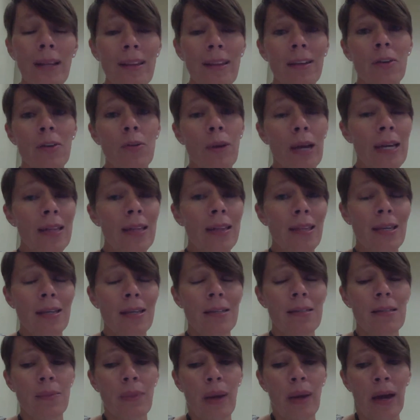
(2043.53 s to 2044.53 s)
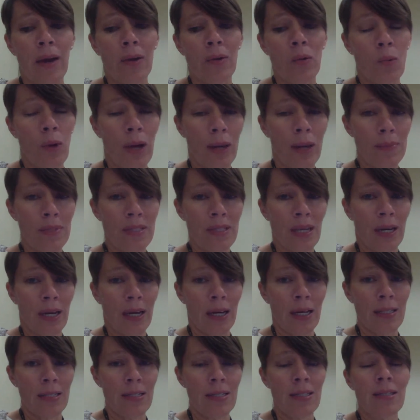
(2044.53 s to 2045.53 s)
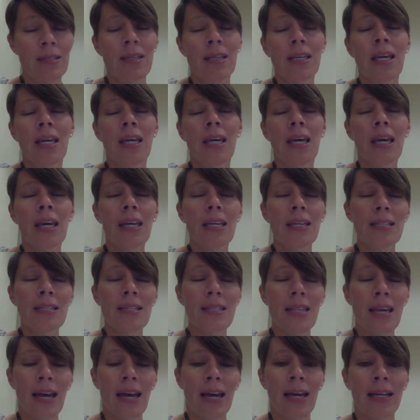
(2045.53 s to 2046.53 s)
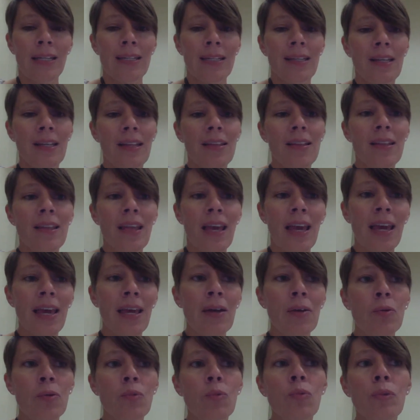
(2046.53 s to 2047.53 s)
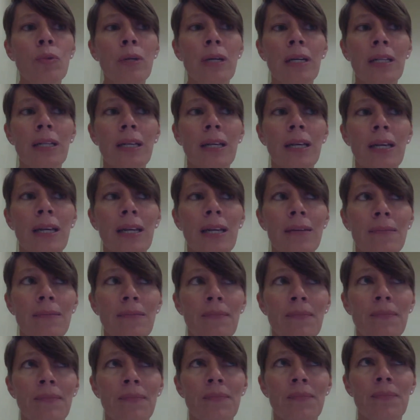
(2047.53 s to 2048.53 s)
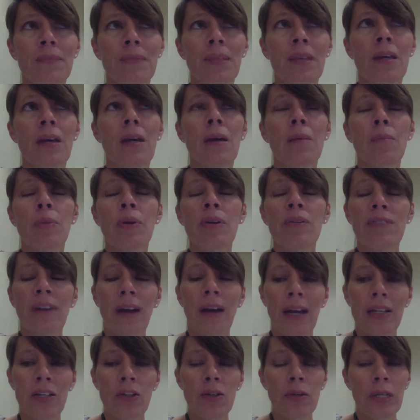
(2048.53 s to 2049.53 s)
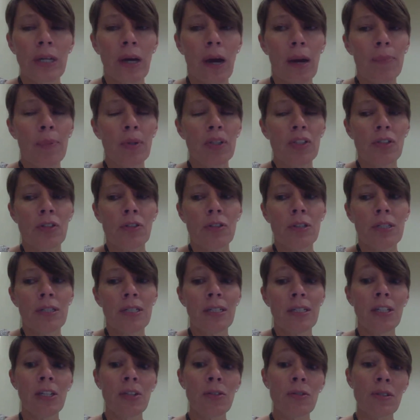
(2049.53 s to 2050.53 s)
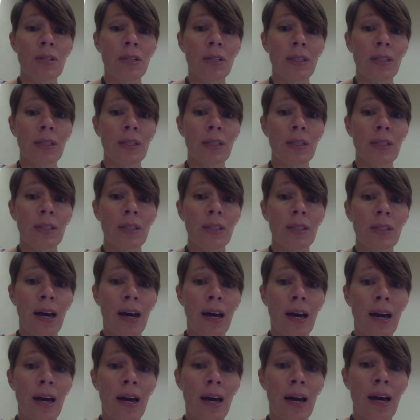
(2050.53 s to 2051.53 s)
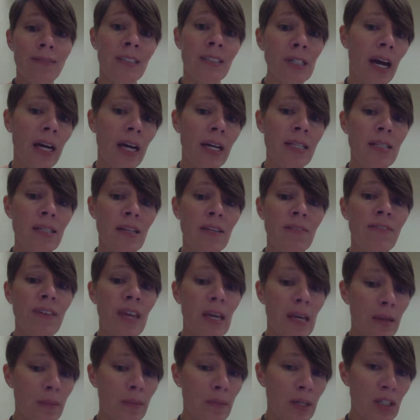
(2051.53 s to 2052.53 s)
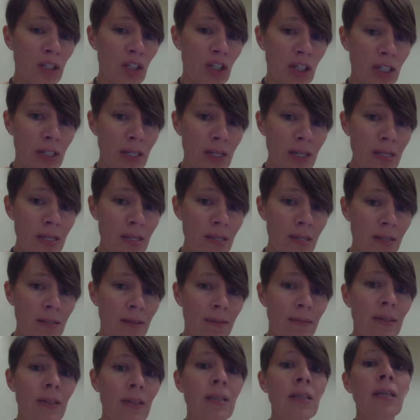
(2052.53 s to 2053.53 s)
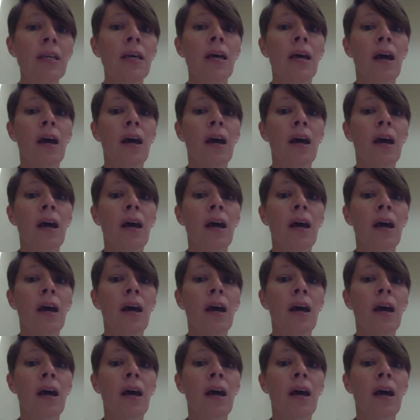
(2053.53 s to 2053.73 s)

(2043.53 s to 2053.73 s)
of the great things about websites is that they really provide you an opportunity to use a lot of different kinds of images